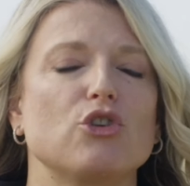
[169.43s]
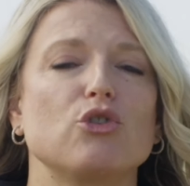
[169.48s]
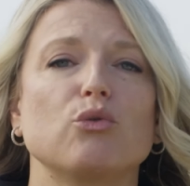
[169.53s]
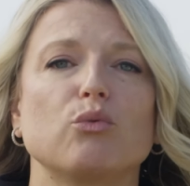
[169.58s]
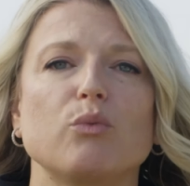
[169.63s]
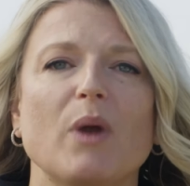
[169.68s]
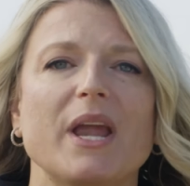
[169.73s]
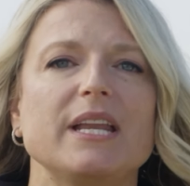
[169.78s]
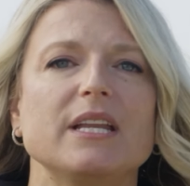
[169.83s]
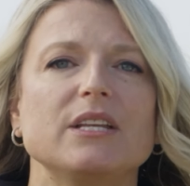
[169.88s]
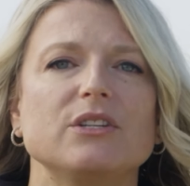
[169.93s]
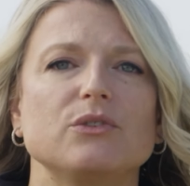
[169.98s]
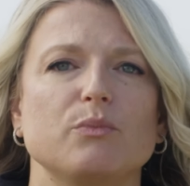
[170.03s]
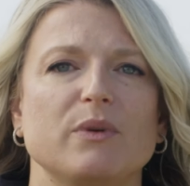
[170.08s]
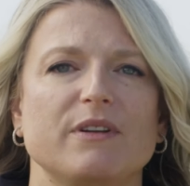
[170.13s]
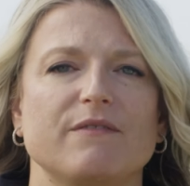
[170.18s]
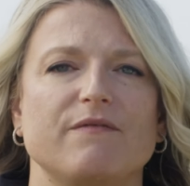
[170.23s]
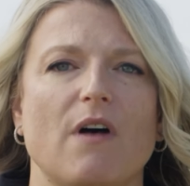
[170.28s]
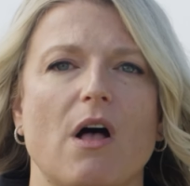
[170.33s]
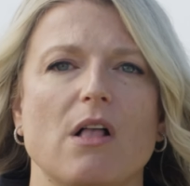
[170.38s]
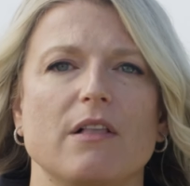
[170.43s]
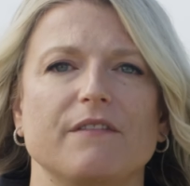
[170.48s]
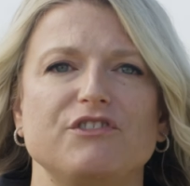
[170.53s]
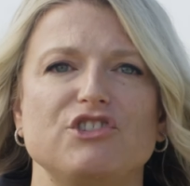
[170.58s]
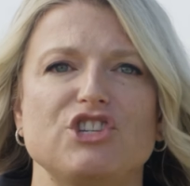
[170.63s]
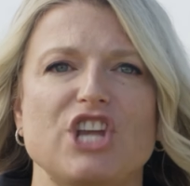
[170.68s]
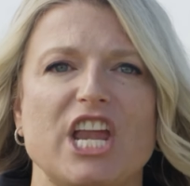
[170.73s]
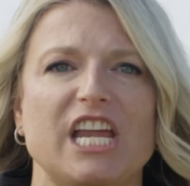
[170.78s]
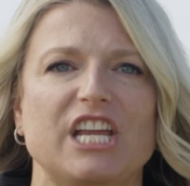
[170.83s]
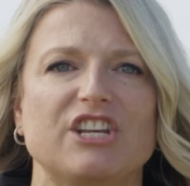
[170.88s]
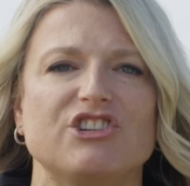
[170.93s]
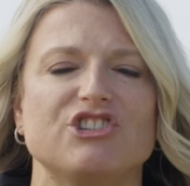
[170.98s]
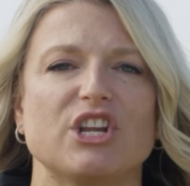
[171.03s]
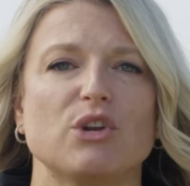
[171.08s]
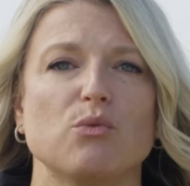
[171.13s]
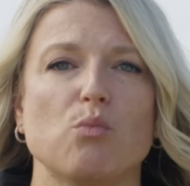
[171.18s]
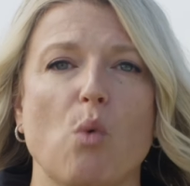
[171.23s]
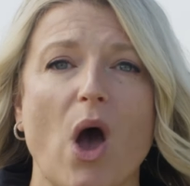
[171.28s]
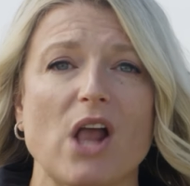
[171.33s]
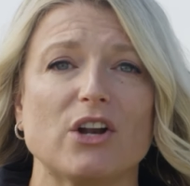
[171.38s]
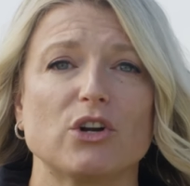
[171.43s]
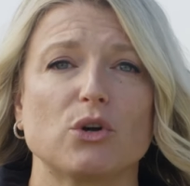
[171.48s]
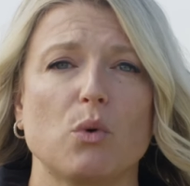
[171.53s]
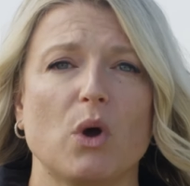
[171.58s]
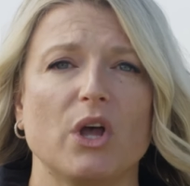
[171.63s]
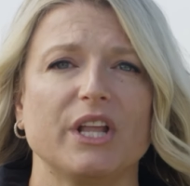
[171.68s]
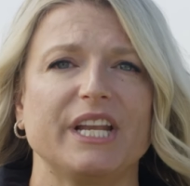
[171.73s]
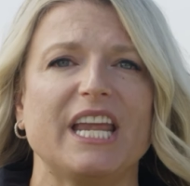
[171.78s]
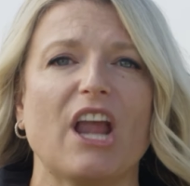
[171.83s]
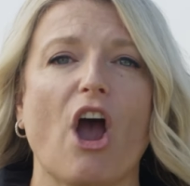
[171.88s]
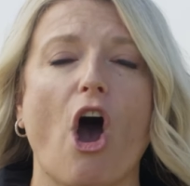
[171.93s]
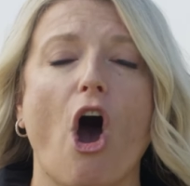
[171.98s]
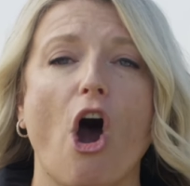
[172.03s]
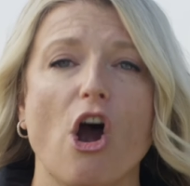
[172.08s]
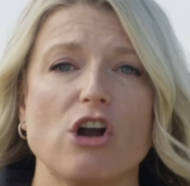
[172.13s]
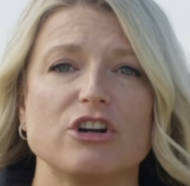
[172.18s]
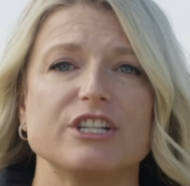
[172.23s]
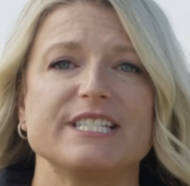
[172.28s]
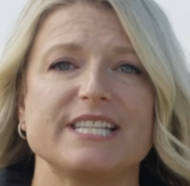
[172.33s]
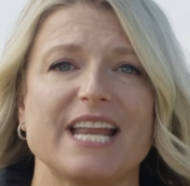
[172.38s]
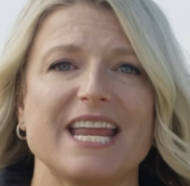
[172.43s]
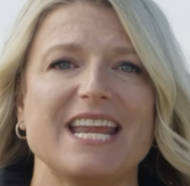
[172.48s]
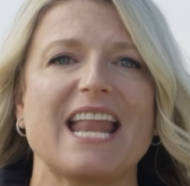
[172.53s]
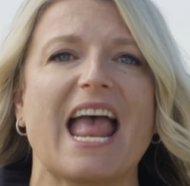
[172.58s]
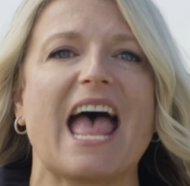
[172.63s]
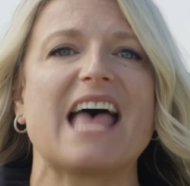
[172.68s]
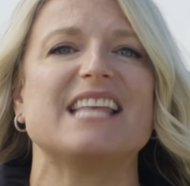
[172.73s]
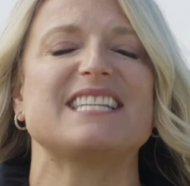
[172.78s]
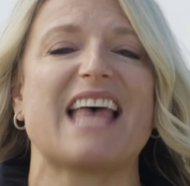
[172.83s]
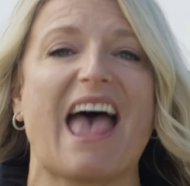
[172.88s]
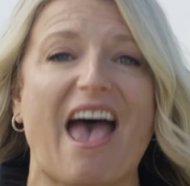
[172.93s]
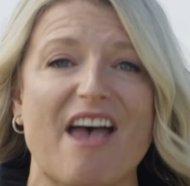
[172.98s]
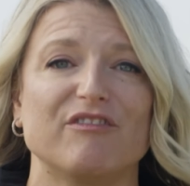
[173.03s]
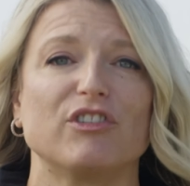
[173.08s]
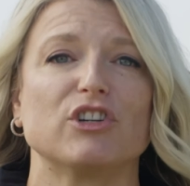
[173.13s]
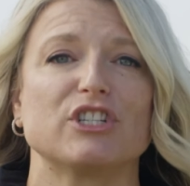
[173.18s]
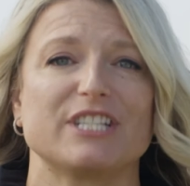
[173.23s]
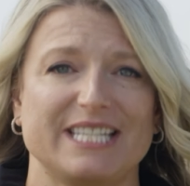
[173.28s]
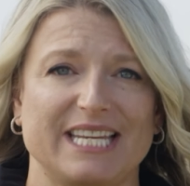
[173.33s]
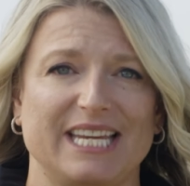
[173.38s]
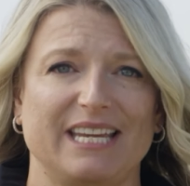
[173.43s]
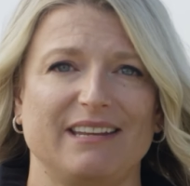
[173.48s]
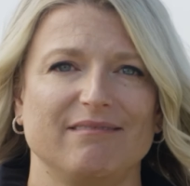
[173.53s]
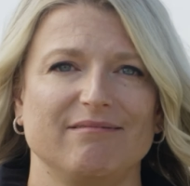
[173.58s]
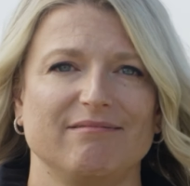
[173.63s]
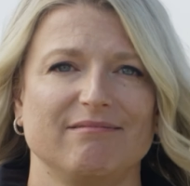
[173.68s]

greatest windfall of change in water quality our state has ever seen.